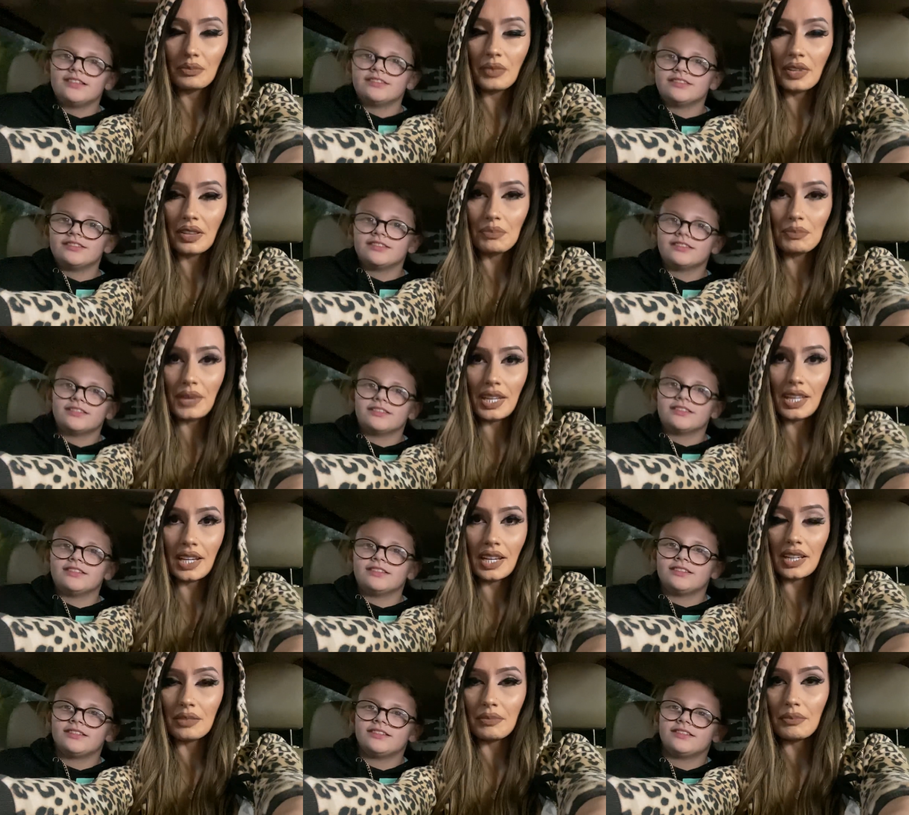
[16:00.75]
Speaker 1: with me
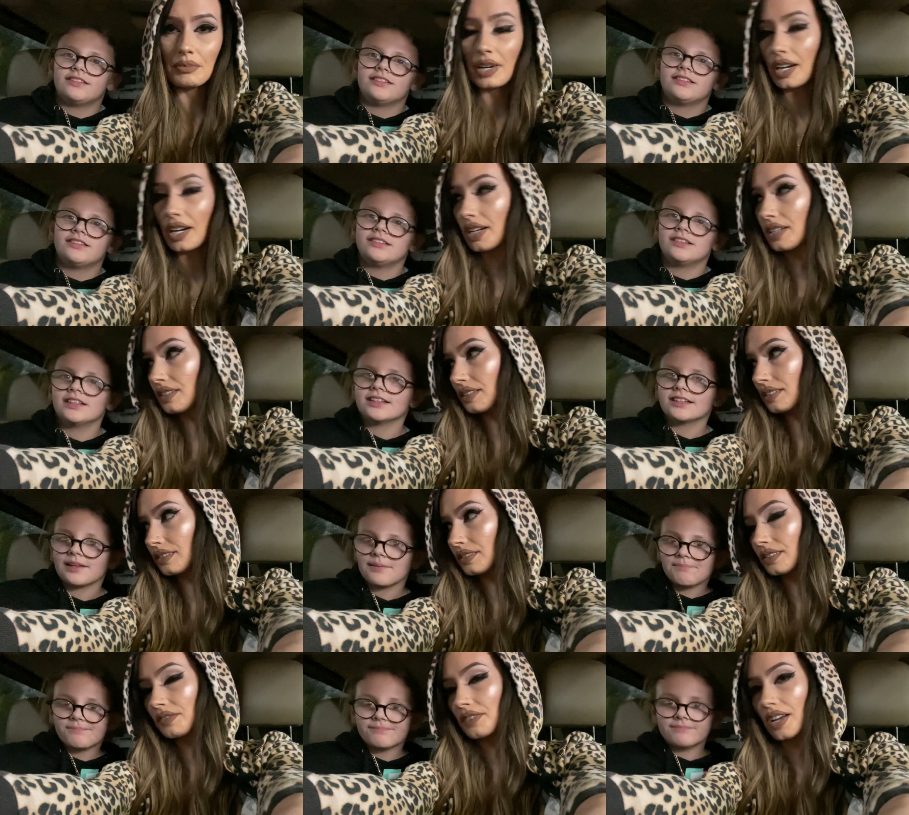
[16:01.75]
and my
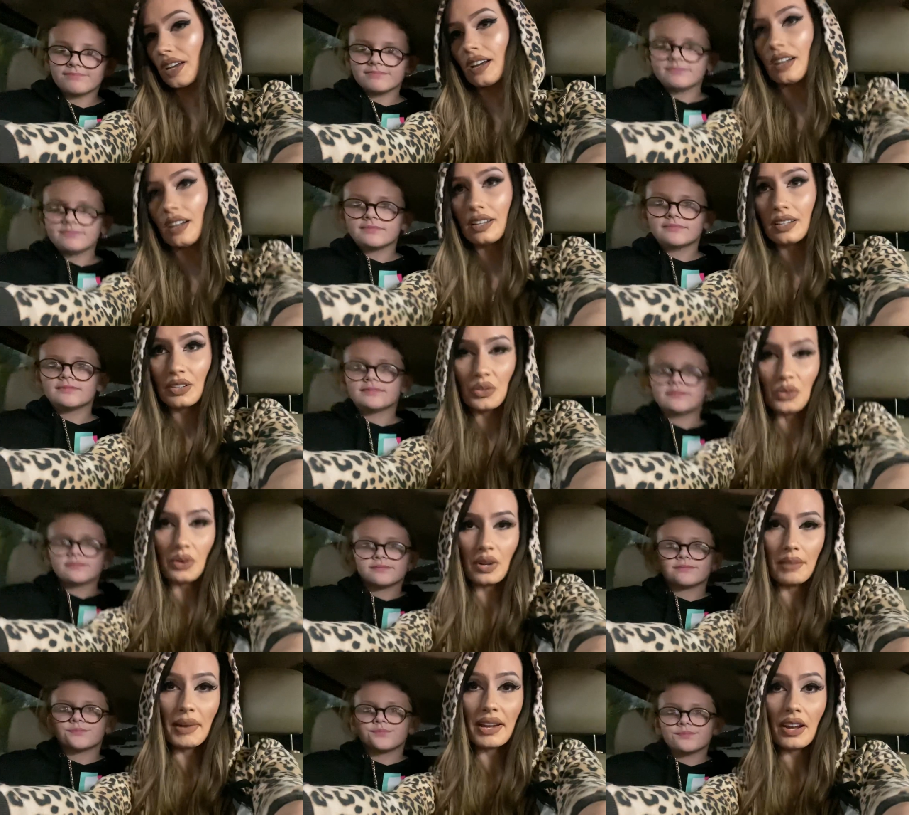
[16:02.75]
Nevaeh
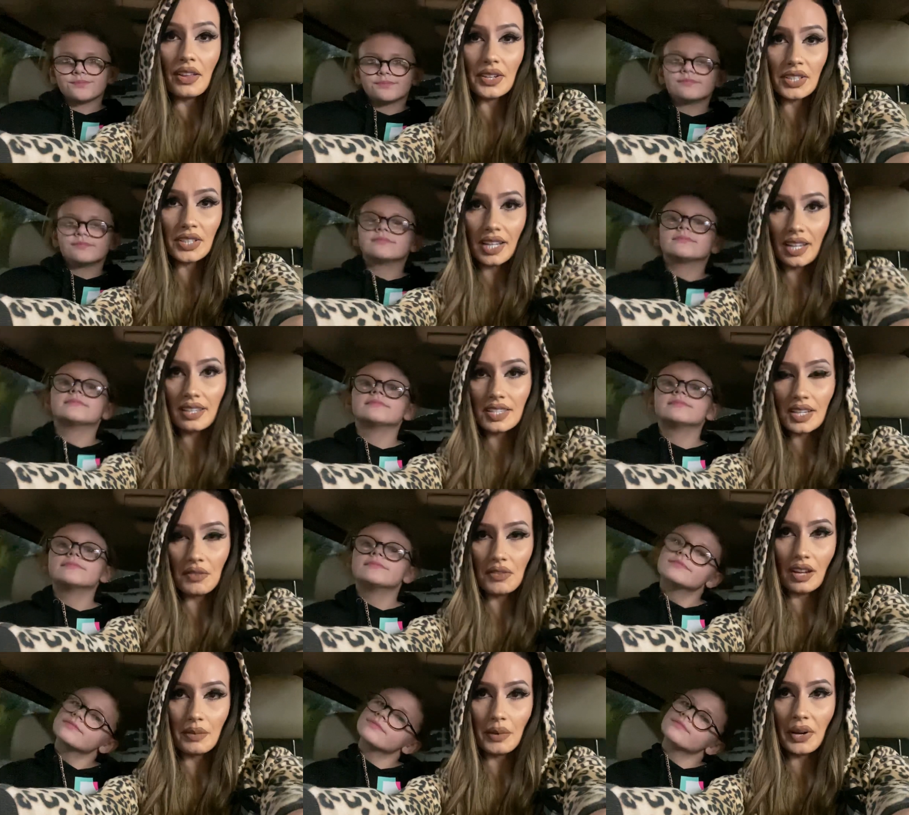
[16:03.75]
or my other kids, I've
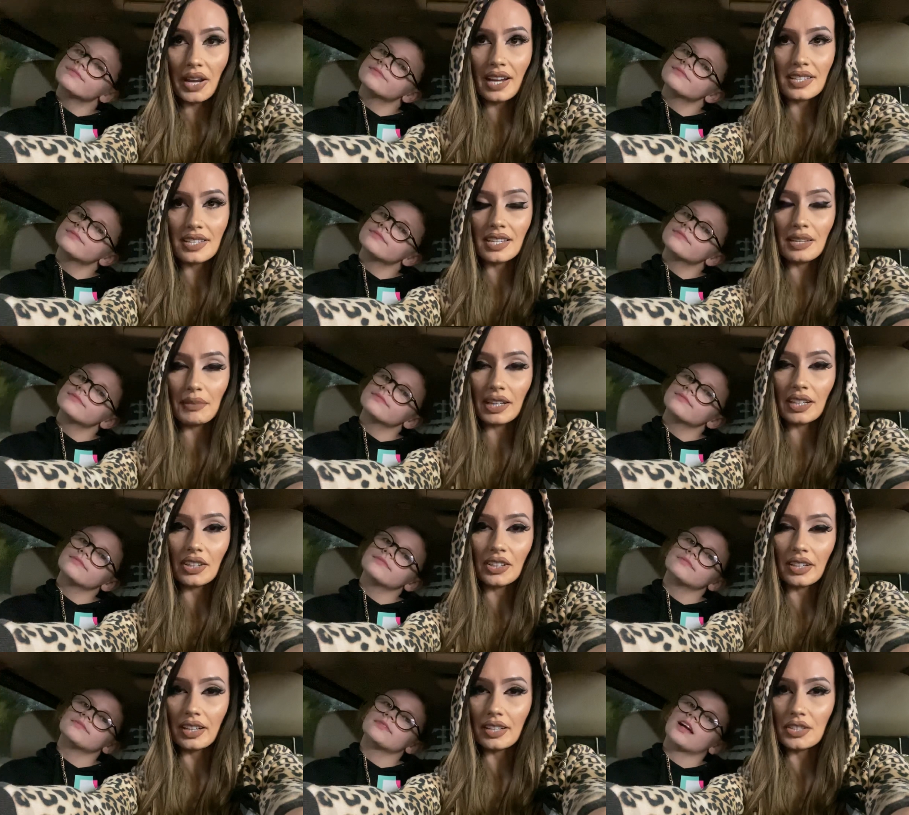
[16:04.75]
thought about asking my
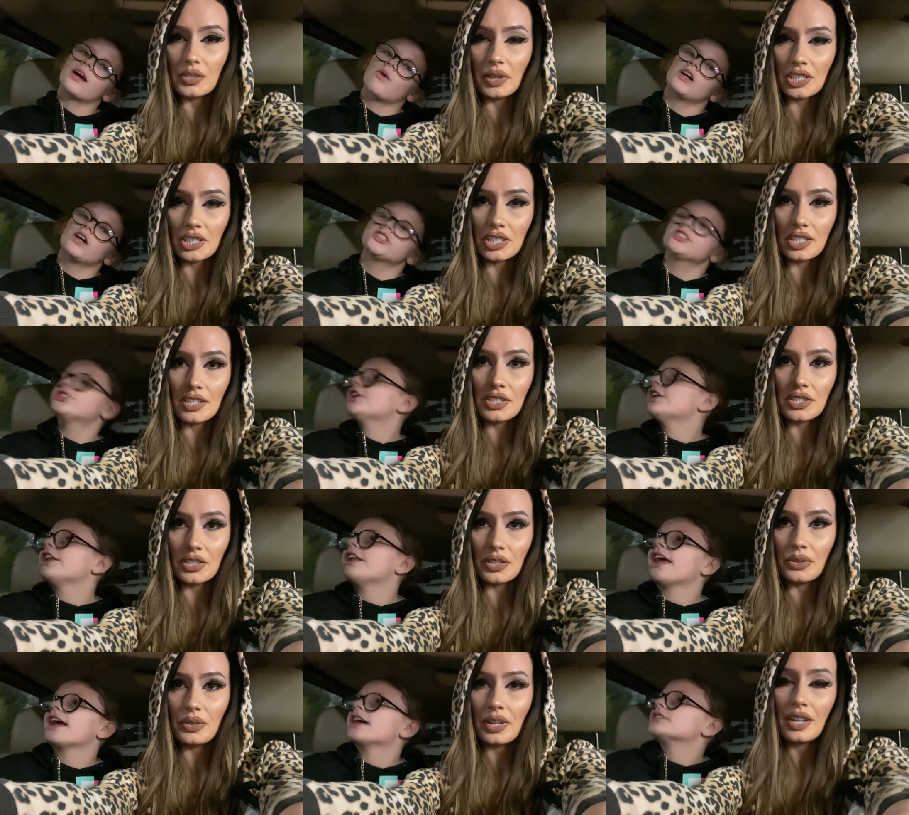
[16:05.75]
younger kids questions Question
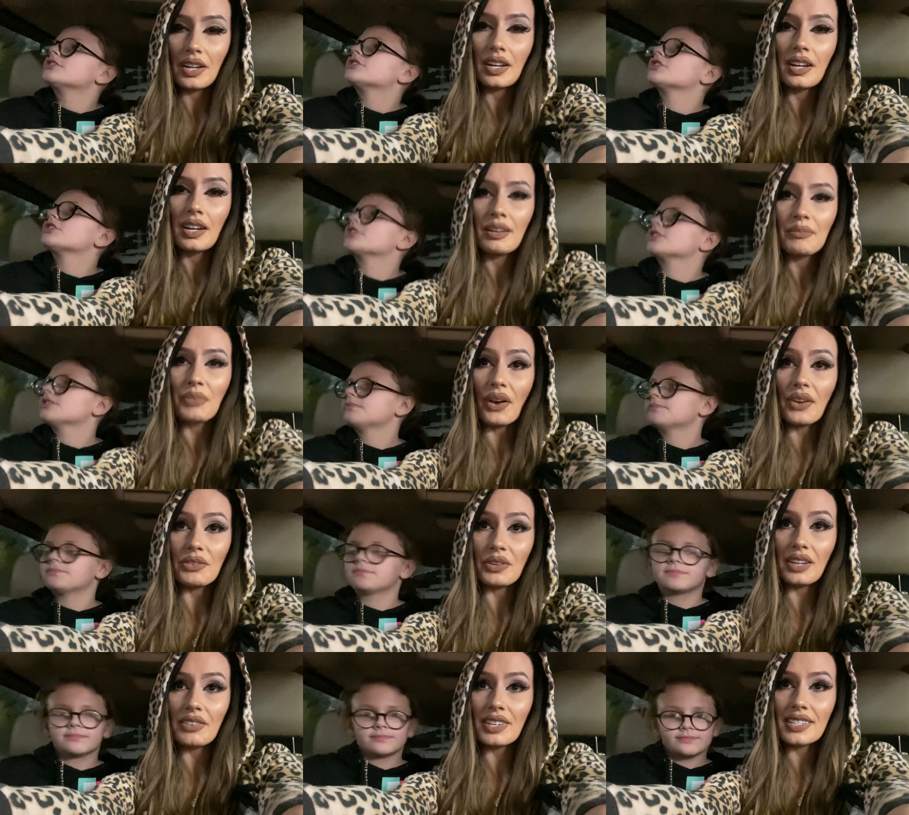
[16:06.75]
too. But if
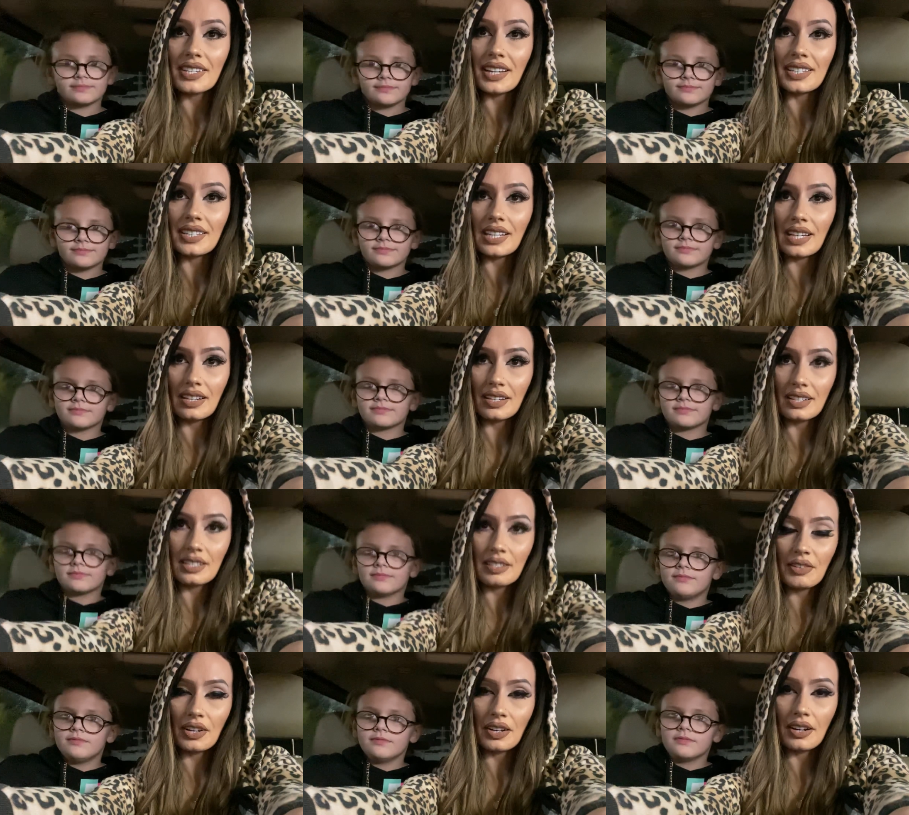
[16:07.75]
you give us ideas
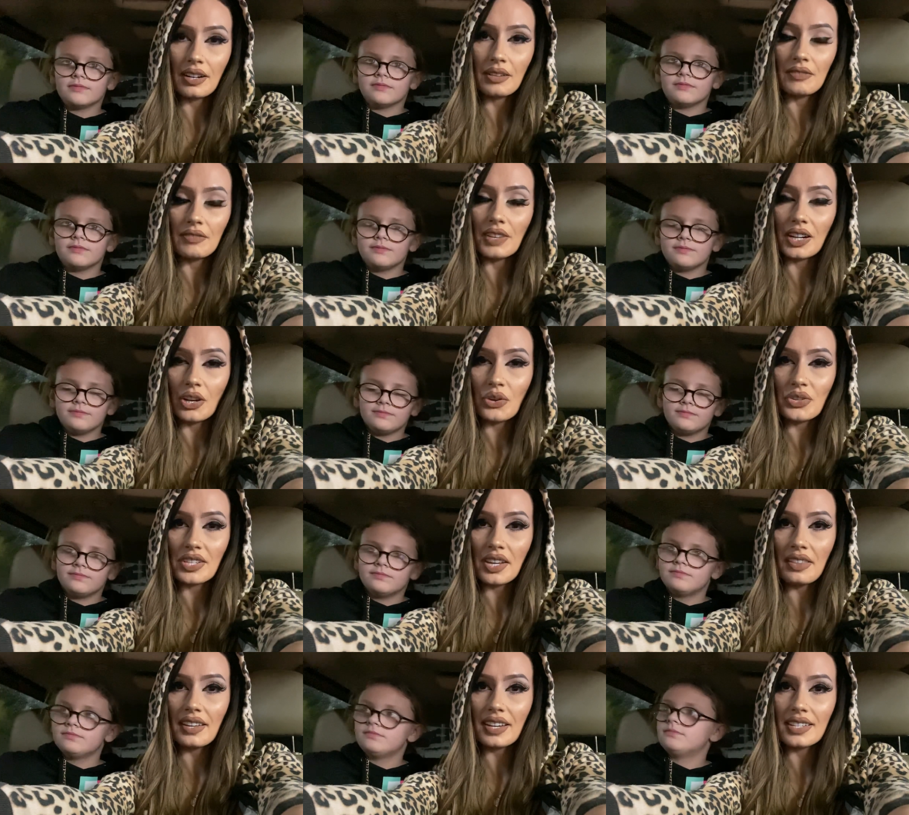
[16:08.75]
for videos
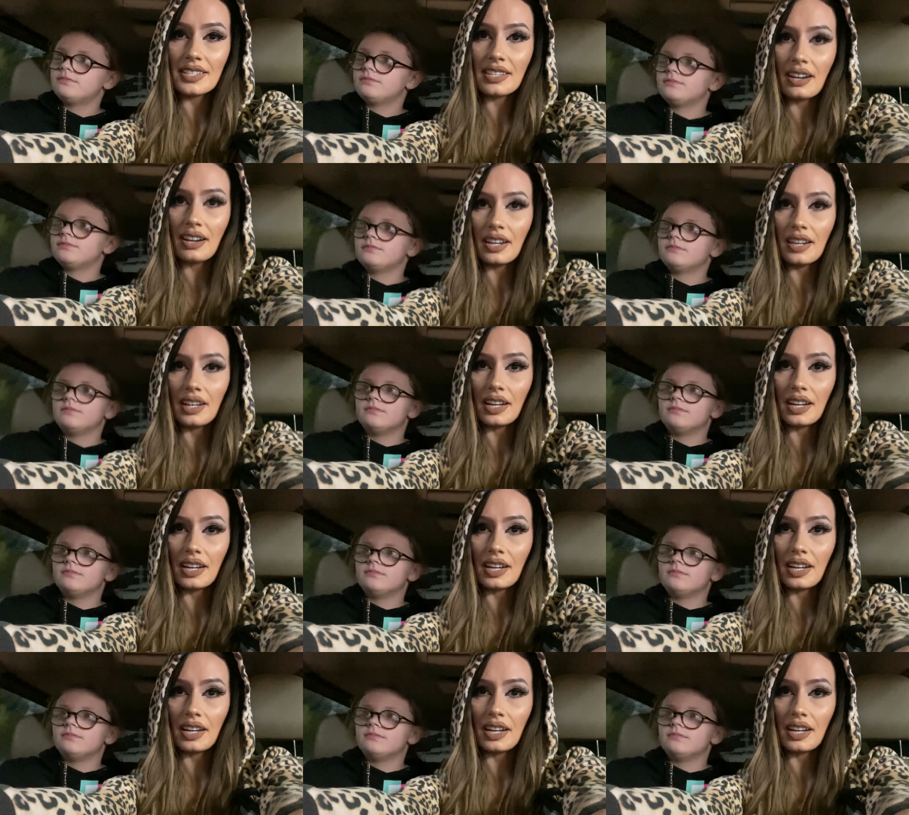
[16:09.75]
like this, then I can